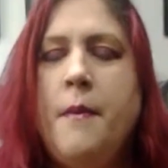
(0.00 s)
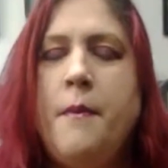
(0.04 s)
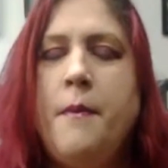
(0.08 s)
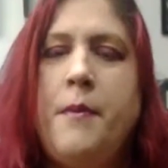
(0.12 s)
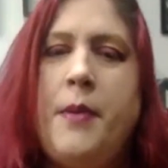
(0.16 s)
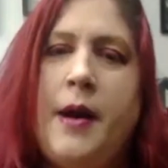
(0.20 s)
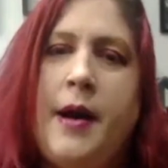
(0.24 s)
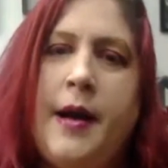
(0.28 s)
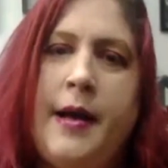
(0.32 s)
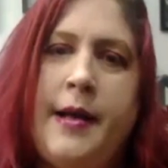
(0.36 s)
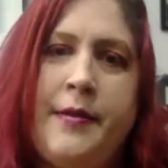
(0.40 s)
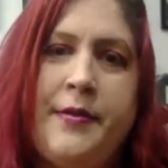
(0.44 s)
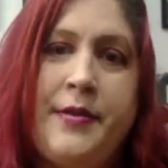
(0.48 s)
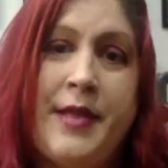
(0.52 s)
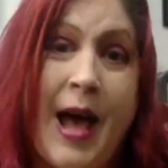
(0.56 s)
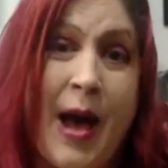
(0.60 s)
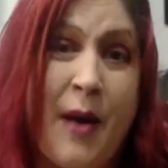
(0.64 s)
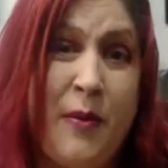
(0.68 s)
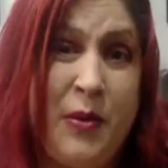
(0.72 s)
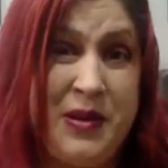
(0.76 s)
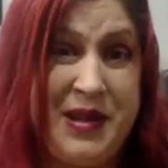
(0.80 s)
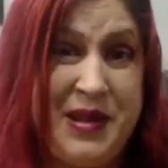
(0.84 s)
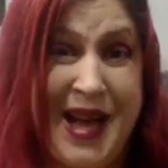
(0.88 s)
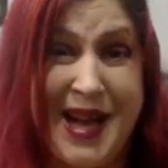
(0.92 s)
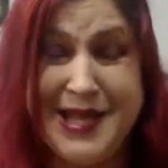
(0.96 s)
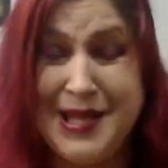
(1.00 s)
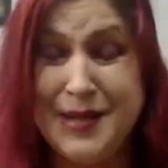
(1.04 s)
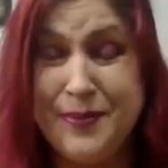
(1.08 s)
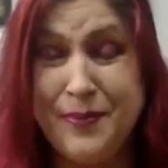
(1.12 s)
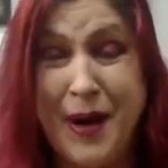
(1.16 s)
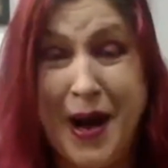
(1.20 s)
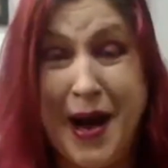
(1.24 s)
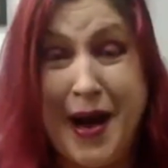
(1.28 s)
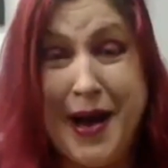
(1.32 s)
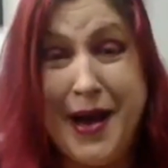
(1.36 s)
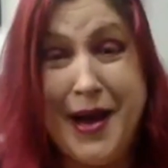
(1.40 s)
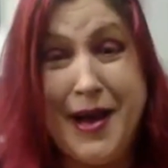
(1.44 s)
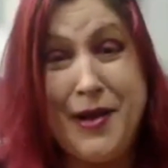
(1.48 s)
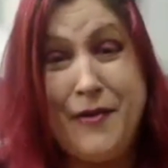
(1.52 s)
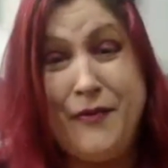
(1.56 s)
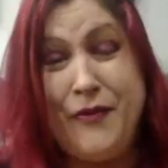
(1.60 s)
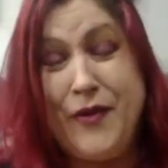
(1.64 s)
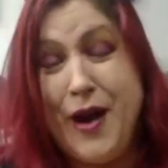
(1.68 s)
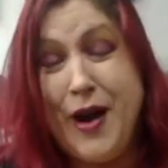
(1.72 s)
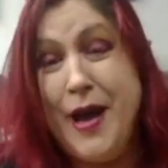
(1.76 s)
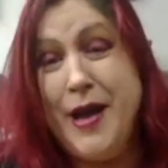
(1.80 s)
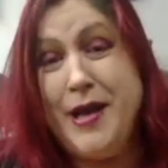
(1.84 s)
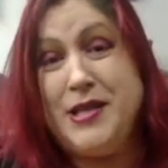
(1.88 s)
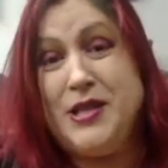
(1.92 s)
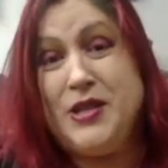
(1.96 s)
But that's my
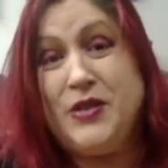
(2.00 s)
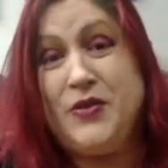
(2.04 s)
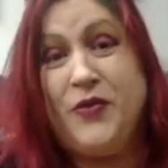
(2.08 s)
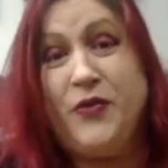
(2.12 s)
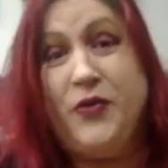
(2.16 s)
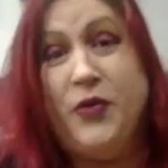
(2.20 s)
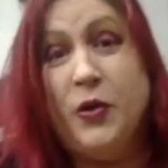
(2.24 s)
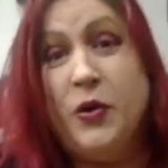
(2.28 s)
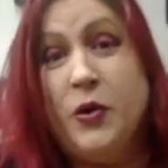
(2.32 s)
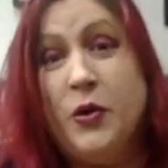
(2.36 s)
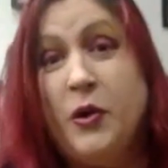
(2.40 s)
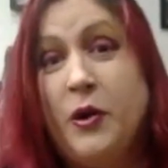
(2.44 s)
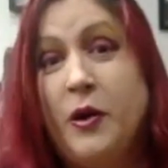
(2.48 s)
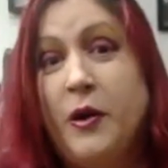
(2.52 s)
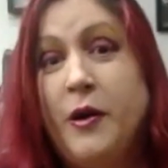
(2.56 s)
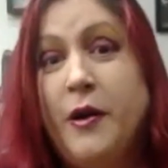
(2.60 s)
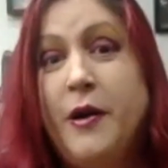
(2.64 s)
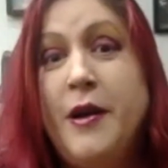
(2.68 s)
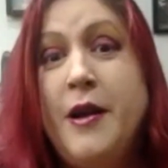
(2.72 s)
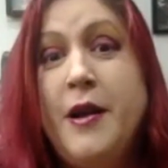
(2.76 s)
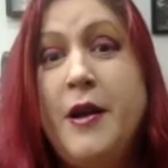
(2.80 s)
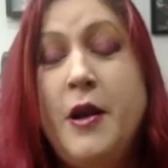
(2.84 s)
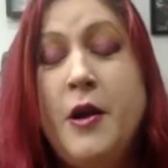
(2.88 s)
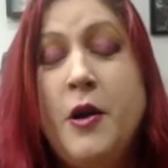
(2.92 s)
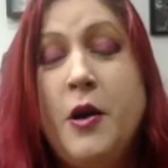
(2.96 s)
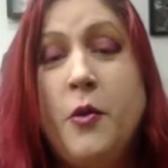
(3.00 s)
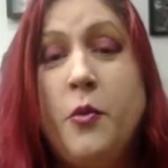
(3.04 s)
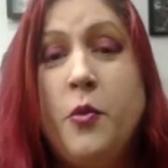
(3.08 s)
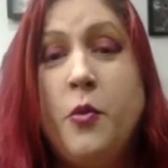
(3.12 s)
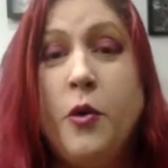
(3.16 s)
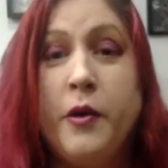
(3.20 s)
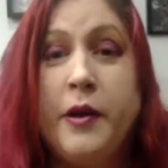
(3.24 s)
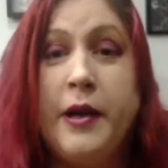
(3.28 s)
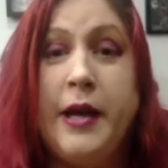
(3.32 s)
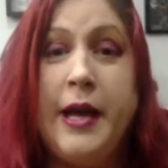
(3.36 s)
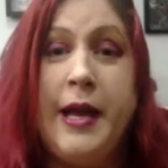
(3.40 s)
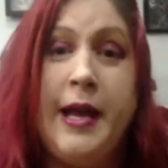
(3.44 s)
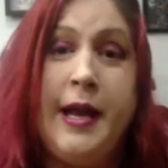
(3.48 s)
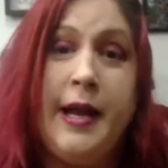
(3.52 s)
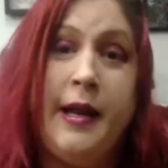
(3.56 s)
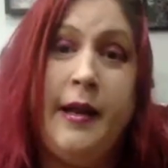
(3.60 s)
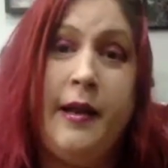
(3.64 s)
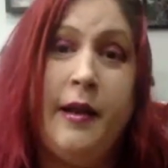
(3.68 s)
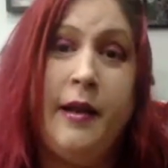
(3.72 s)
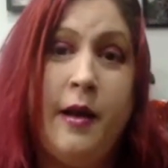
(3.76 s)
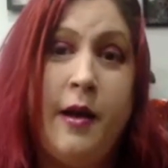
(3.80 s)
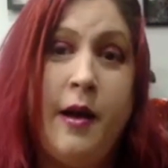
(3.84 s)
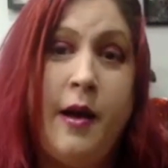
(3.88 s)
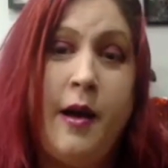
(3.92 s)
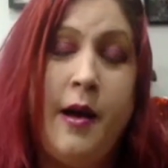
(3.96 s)
advice for working